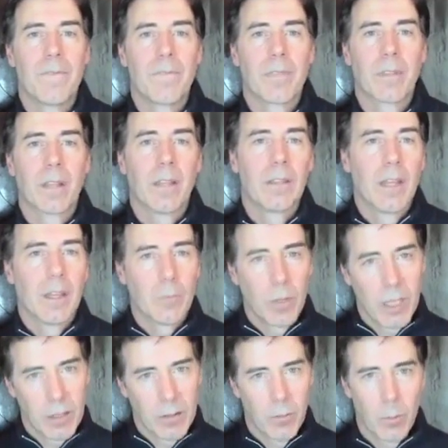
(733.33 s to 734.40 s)
And then we
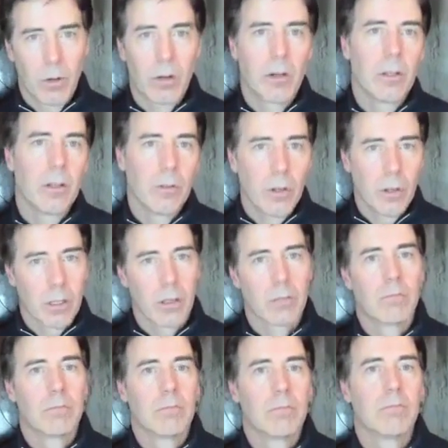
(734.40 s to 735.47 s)
explore and you look,
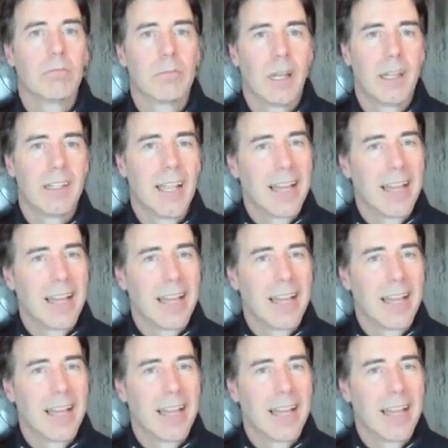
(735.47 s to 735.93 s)
and